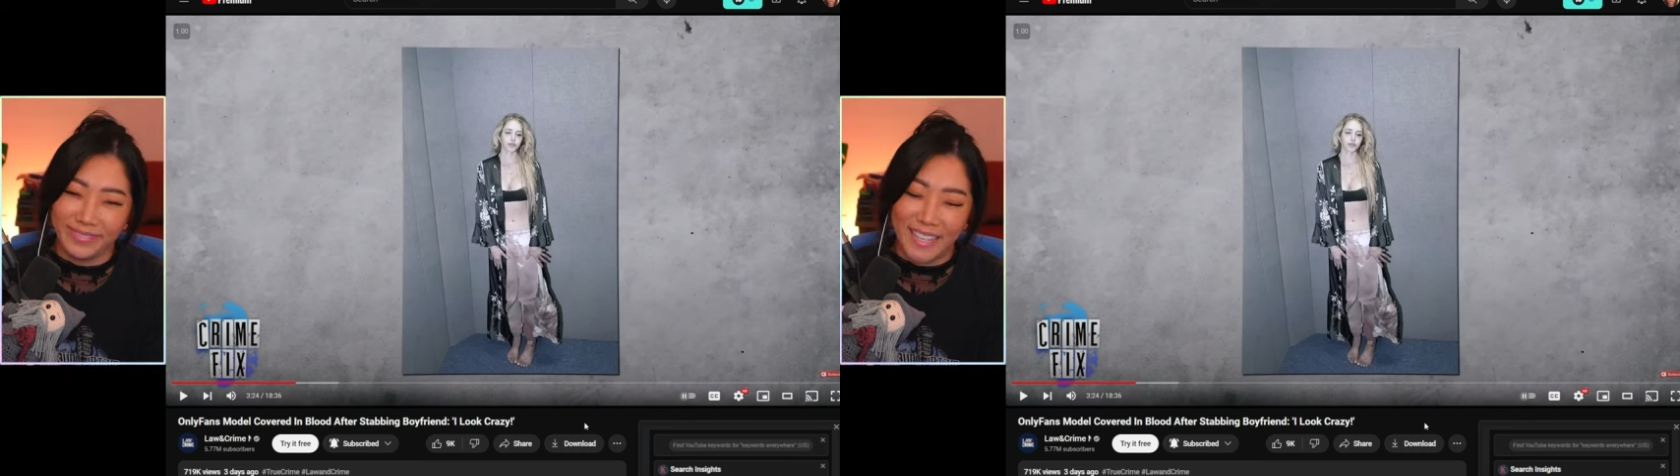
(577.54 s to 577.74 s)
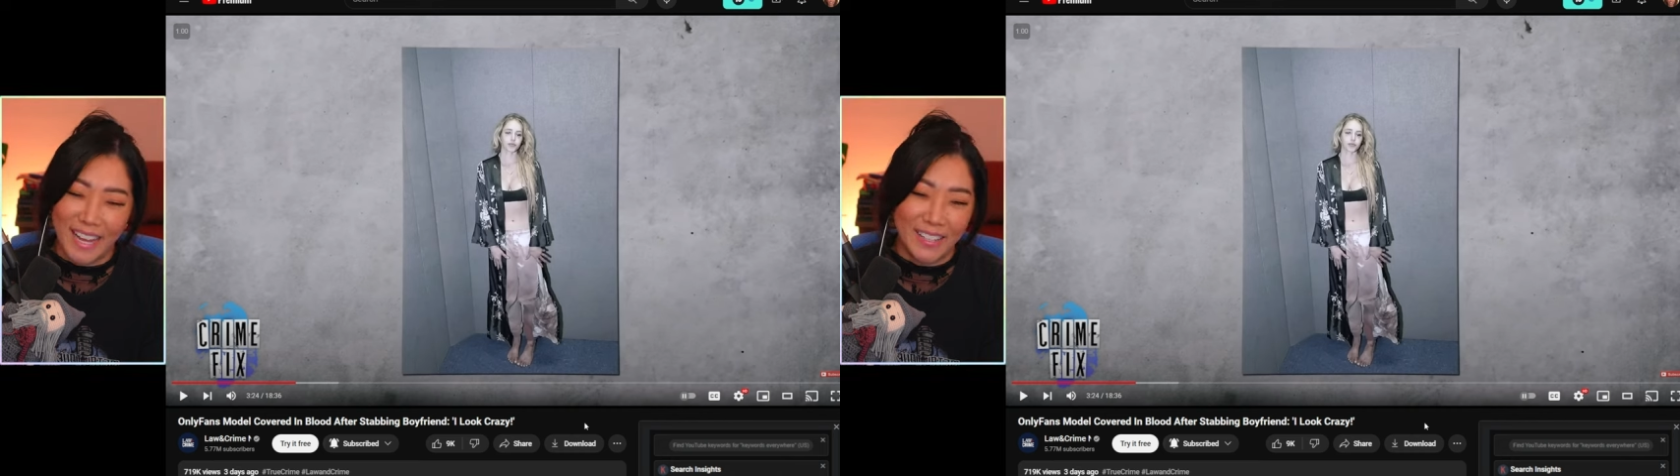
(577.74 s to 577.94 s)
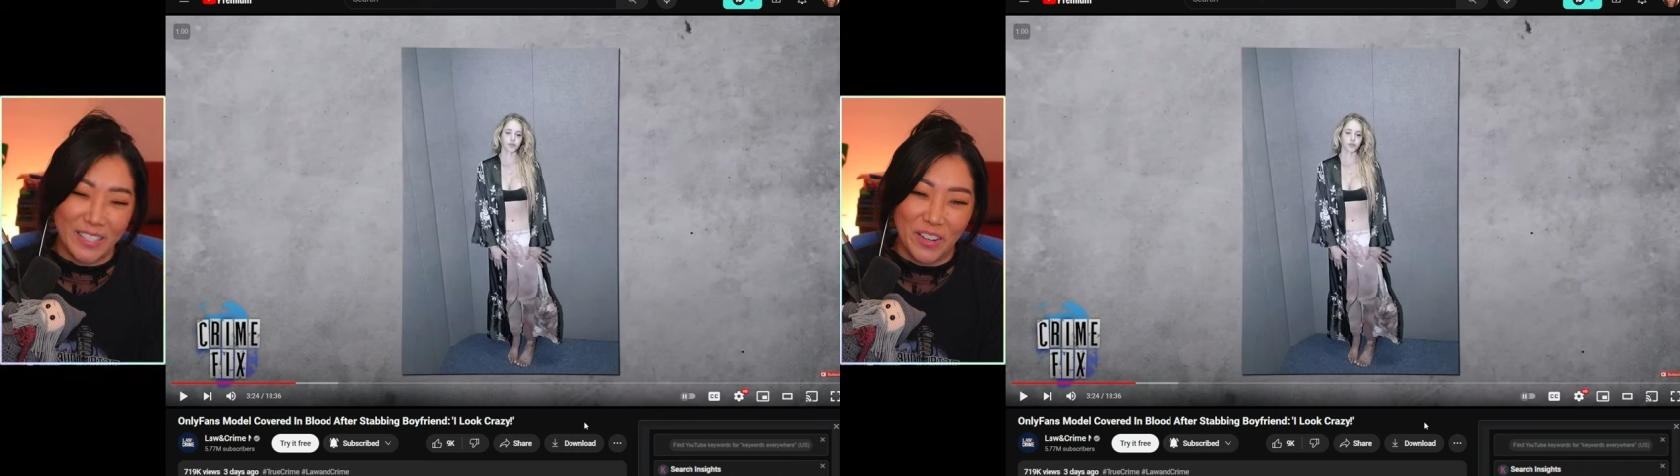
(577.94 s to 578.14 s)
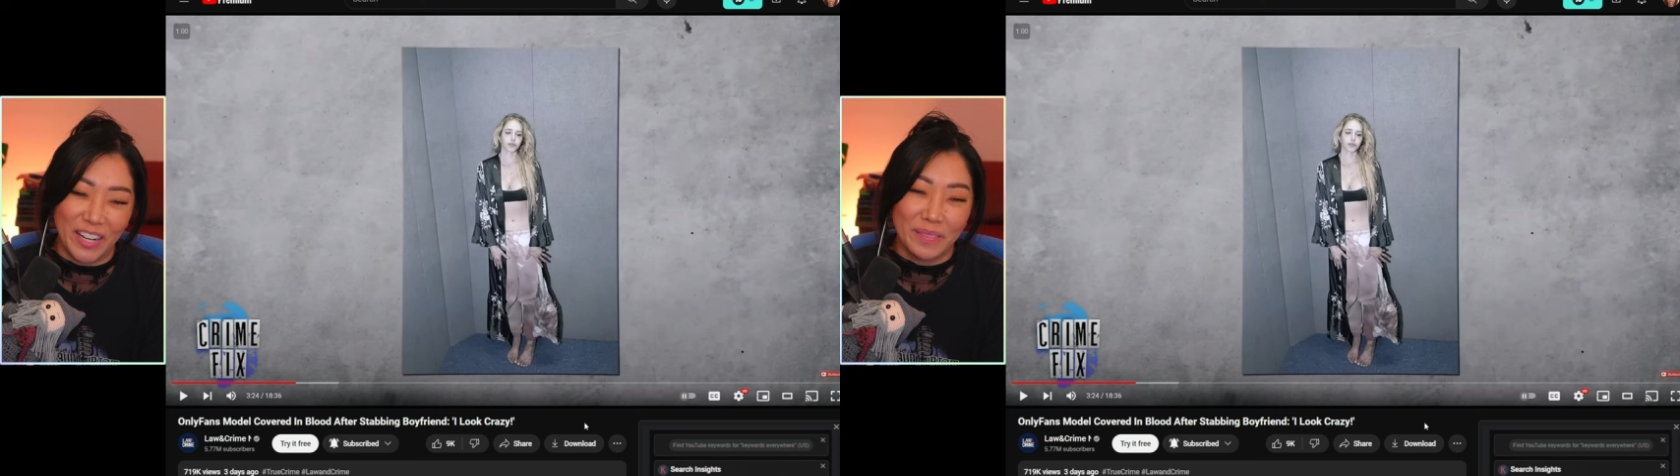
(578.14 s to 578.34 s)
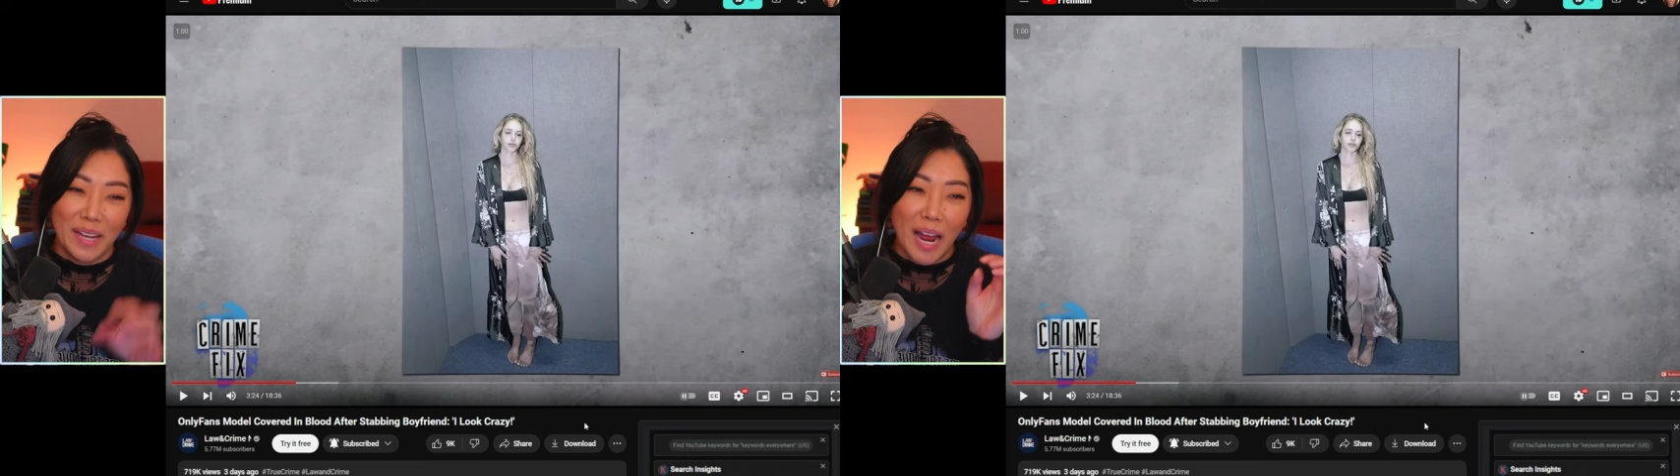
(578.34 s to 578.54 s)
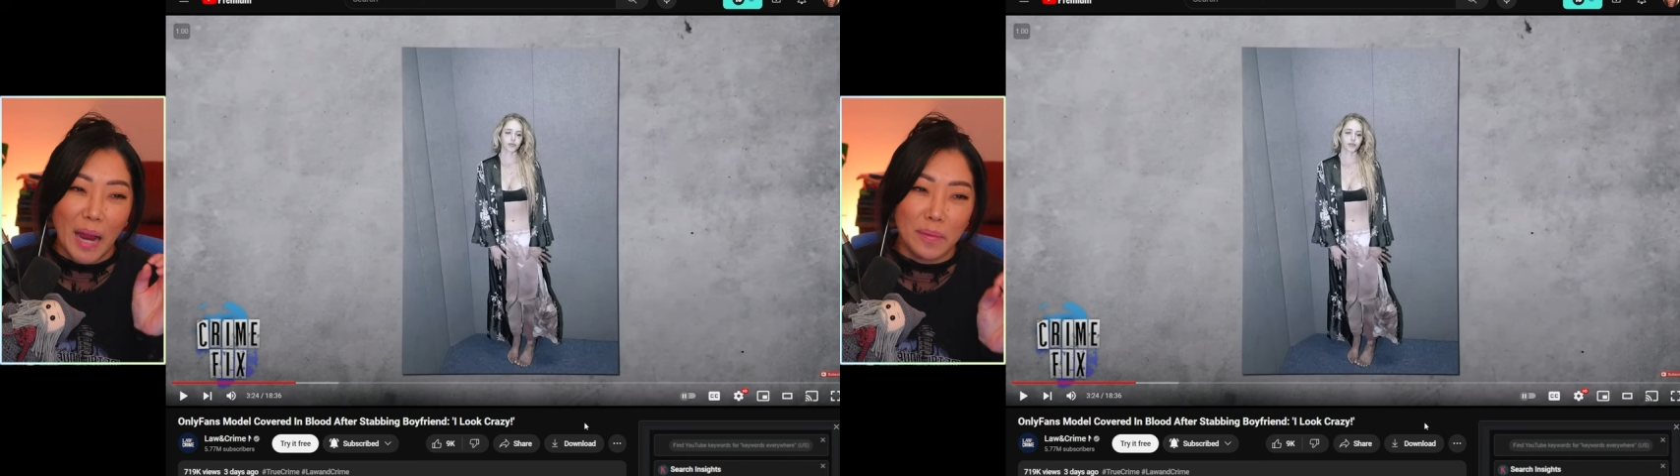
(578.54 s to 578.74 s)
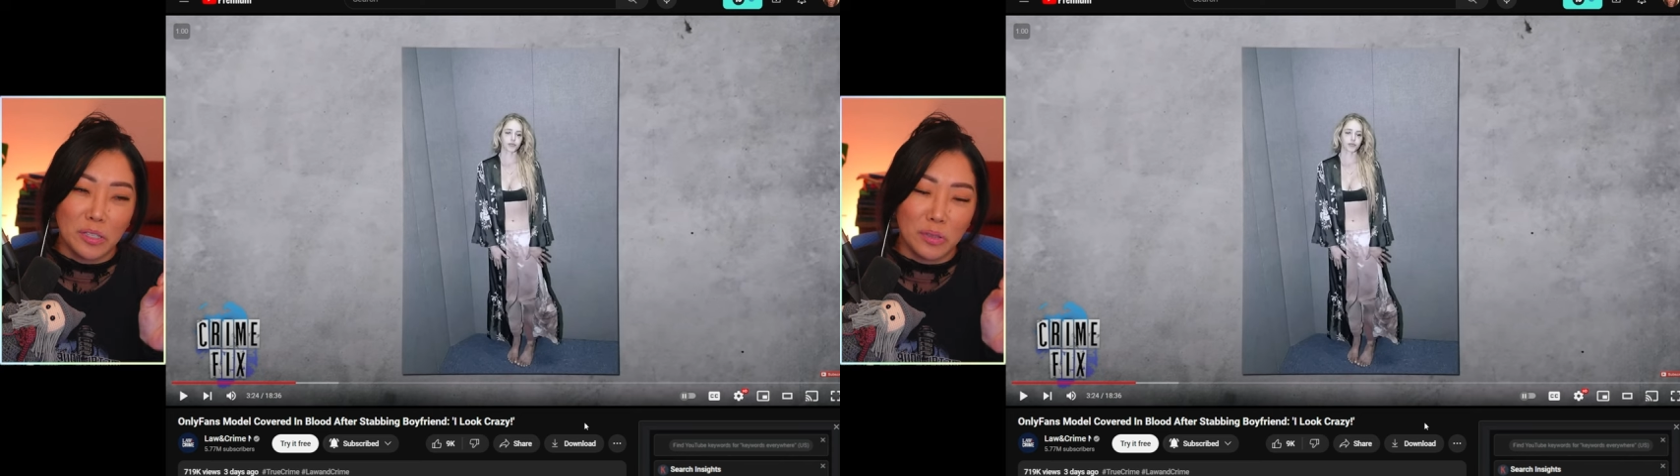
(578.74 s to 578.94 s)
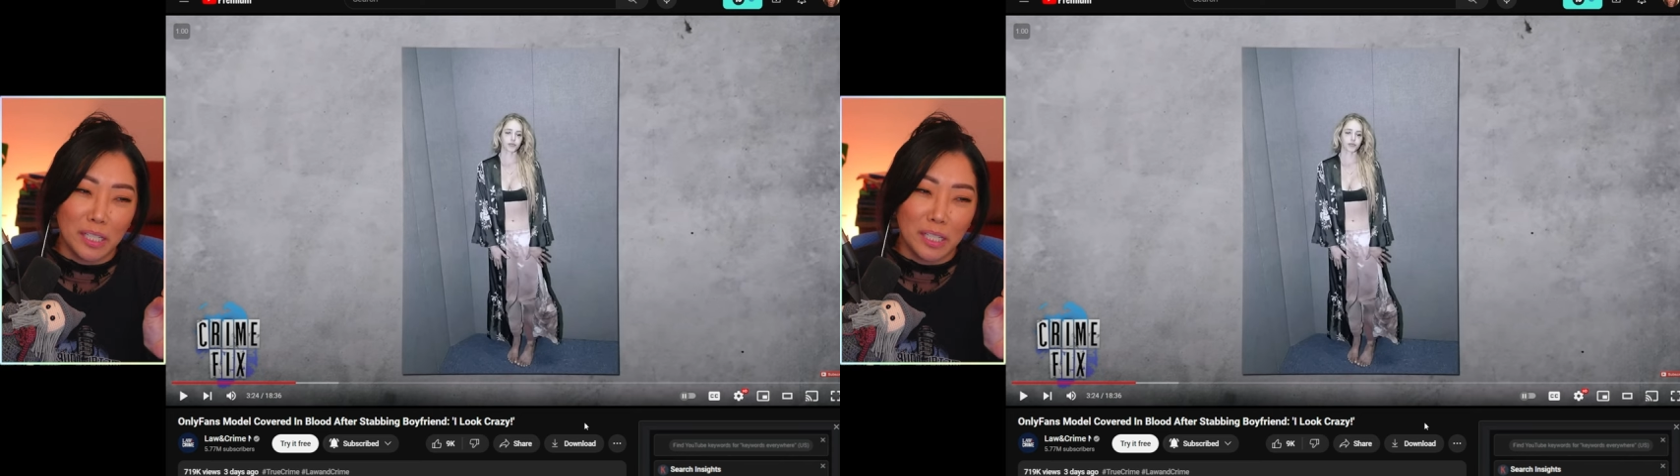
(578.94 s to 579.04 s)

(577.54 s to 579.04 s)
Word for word: I don't know. And I'm I'm also